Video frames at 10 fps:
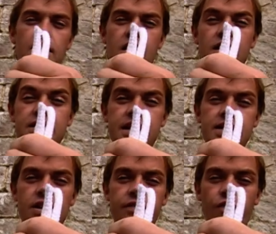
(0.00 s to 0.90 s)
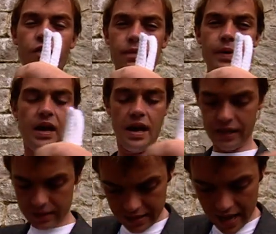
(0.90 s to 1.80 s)
cut the centre of the rope
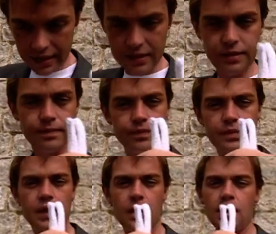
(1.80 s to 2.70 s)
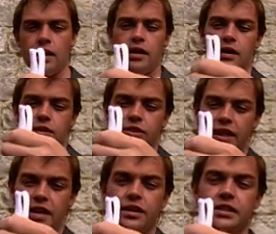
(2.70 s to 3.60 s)
like that. So
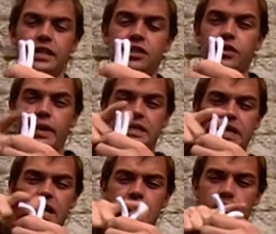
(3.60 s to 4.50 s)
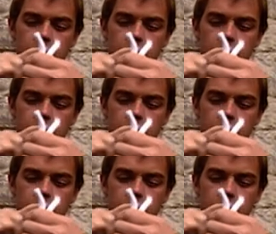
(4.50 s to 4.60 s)
now you can see it's two ends here